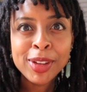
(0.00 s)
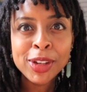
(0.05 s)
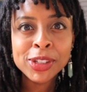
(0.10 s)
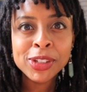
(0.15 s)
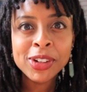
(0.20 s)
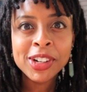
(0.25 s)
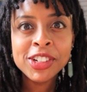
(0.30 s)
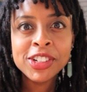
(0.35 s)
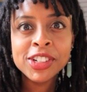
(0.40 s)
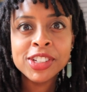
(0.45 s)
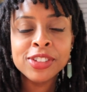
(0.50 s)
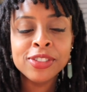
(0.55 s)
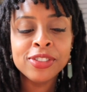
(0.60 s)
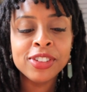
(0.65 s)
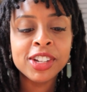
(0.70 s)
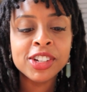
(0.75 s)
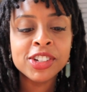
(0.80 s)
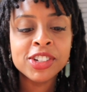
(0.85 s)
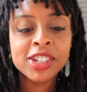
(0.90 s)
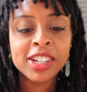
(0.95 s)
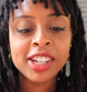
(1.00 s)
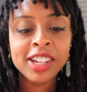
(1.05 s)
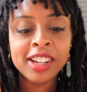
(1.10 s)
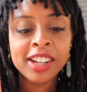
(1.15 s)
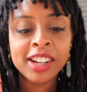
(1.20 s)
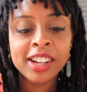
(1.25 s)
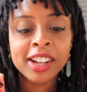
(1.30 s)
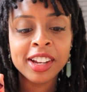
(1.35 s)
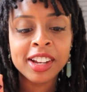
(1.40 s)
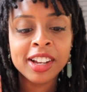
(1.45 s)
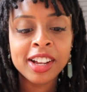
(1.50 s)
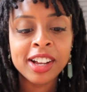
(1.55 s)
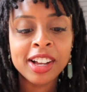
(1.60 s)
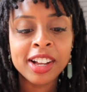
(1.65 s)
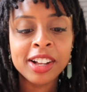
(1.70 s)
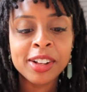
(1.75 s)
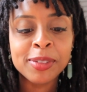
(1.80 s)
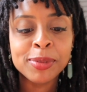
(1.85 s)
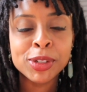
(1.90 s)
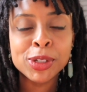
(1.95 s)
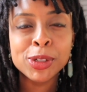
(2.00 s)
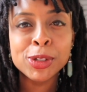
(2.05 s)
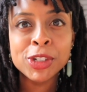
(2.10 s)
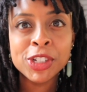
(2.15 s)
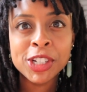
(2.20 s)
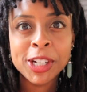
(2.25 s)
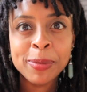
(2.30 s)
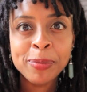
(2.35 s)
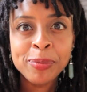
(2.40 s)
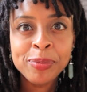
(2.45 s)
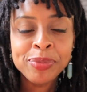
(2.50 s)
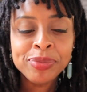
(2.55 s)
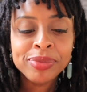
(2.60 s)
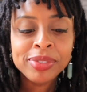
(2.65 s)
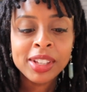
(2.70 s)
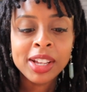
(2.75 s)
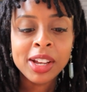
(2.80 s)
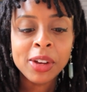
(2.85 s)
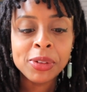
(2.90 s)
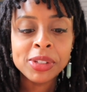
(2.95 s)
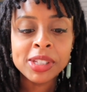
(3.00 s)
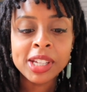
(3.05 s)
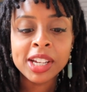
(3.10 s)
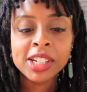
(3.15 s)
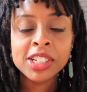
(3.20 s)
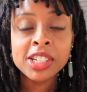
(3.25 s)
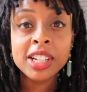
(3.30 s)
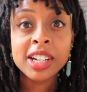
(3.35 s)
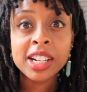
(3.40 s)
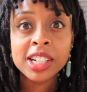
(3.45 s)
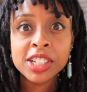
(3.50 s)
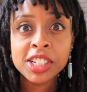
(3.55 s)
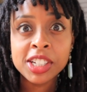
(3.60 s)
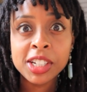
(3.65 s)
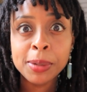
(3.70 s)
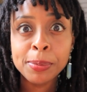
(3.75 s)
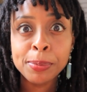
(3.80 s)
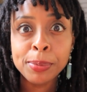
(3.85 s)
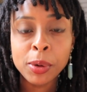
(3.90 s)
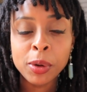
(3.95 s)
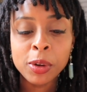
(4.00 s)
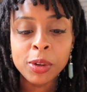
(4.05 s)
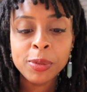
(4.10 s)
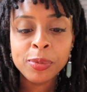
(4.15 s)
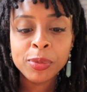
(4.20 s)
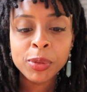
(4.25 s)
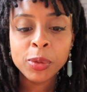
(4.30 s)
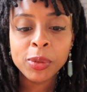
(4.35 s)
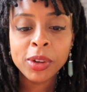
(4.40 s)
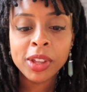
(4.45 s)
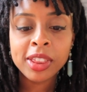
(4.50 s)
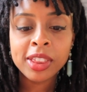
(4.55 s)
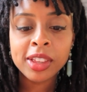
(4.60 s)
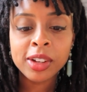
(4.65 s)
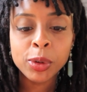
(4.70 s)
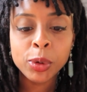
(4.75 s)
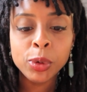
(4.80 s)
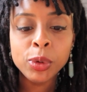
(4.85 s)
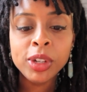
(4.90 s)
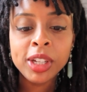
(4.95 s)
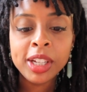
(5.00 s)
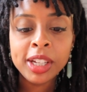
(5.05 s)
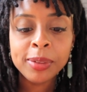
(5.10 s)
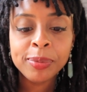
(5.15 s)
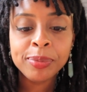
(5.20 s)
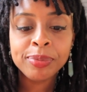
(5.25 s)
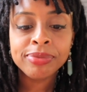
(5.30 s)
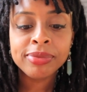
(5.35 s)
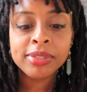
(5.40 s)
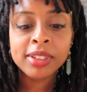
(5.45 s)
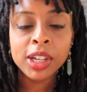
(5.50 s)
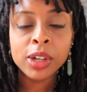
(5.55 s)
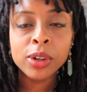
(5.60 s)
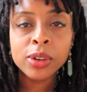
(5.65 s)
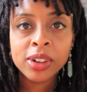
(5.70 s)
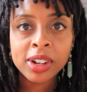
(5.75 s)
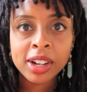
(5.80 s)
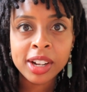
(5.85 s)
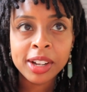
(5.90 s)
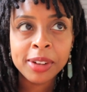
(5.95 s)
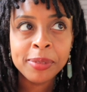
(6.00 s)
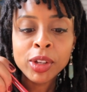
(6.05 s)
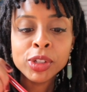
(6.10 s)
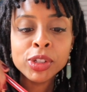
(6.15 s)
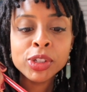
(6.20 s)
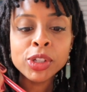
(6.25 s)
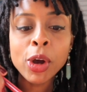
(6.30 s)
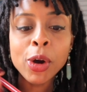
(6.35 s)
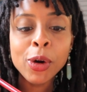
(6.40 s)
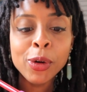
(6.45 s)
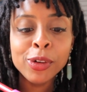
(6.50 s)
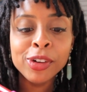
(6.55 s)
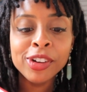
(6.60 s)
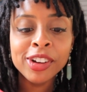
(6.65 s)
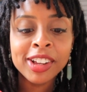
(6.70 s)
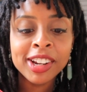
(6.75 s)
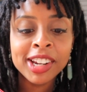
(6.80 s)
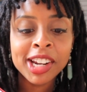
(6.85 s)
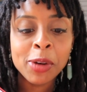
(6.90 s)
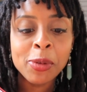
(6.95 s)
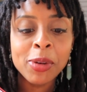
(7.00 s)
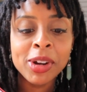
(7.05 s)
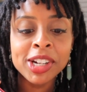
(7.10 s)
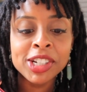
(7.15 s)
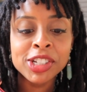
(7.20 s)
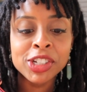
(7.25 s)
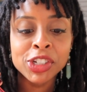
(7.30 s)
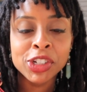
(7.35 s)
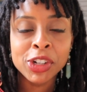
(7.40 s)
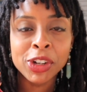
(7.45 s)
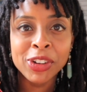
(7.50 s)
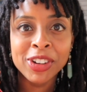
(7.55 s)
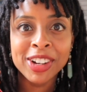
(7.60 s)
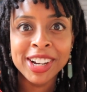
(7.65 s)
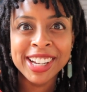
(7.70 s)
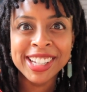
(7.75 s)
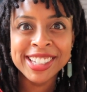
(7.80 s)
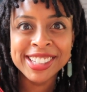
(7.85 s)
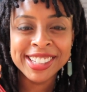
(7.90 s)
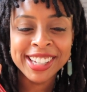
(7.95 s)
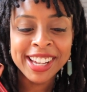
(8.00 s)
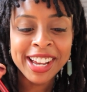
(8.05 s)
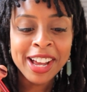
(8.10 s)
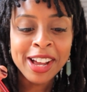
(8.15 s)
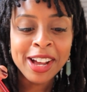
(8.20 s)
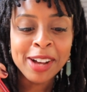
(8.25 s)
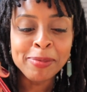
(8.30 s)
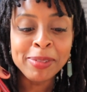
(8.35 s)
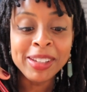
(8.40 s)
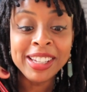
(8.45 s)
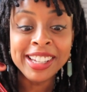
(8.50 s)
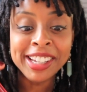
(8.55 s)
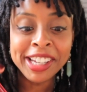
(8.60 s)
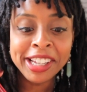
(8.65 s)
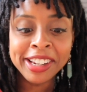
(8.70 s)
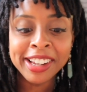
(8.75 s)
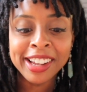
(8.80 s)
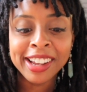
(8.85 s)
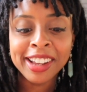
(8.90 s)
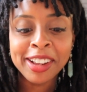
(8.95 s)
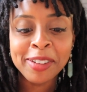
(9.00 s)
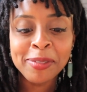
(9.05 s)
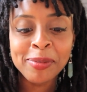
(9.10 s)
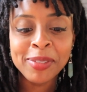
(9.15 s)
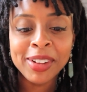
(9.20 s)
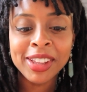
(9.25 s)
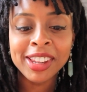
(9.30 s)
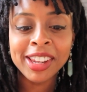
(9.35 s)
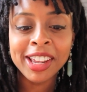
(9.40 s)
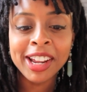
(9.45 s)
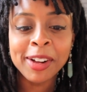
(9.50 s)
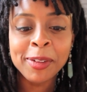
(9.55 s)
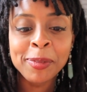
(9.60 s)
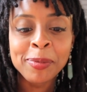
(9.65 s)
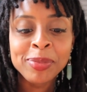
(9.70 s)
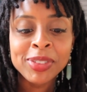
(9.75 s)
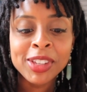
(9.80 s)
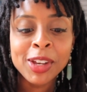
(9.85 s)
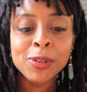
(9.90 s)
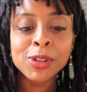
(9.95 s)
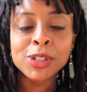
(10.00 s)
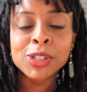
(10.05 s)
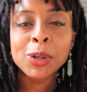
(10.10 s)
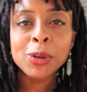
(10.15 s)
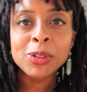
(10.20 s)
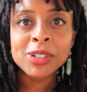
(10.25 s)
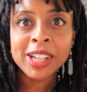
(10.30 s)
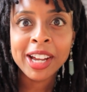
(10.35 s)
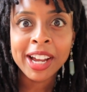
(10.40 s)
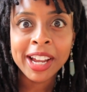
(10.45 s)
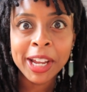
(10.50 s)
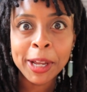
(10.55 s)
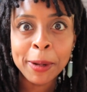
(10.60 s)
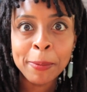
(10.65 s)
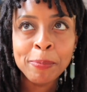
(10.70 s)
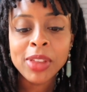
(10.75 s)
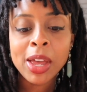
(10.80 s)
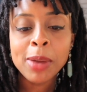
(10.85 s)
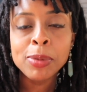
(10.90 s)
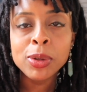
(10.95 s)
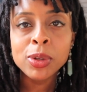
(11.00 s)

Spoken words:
So I just finished eating sushi. It was like a chirashi bowl with uni, ikura, so good. And I wanted to show you guys me eating it, but like it was so tight. I'm